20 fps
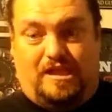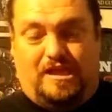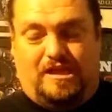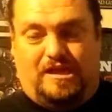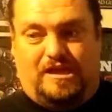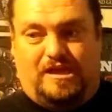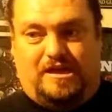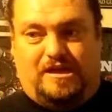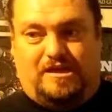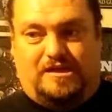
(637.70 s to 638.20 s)

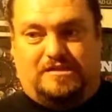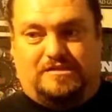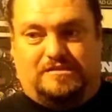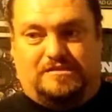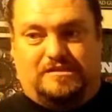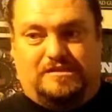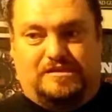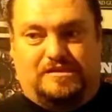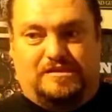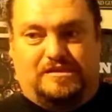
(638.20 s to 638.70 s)
And
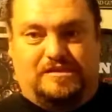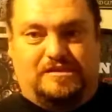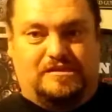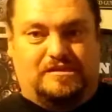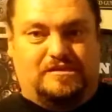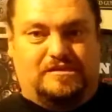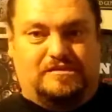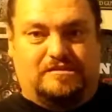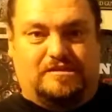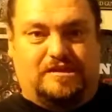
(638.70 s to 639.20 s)

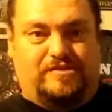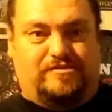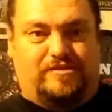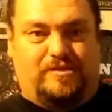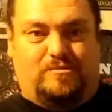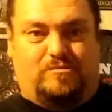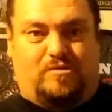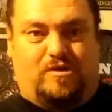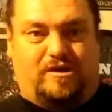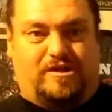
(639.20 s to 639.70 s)
I
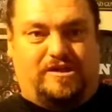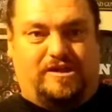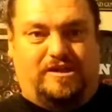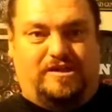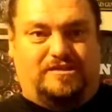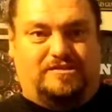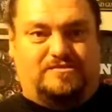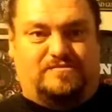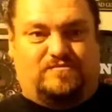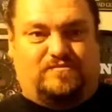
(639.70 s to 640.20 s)
think
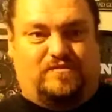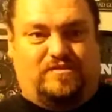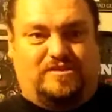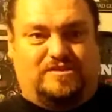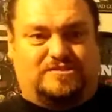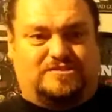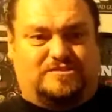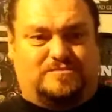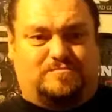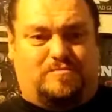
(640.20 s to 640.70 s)
Joaquin
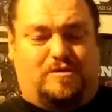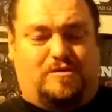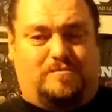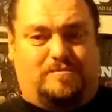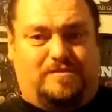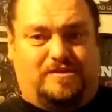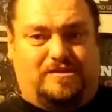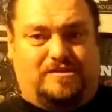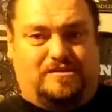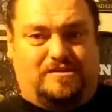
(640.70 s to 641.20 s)
Phoenix is
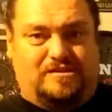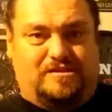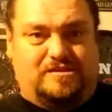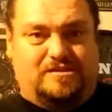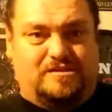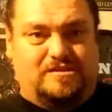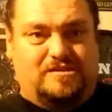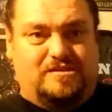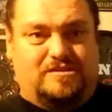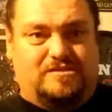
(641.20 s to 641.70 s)
probably
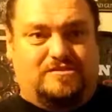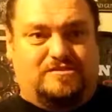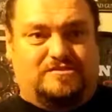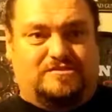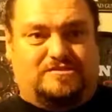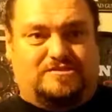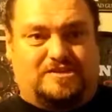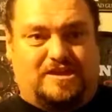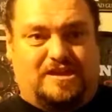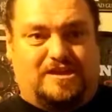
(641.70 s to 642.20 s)
the
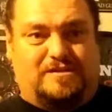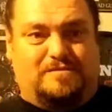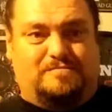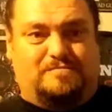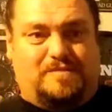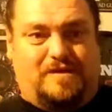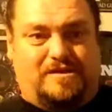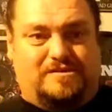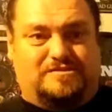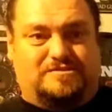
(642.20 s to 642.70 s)
second
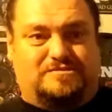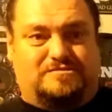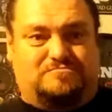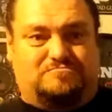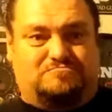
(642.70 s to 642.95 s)
best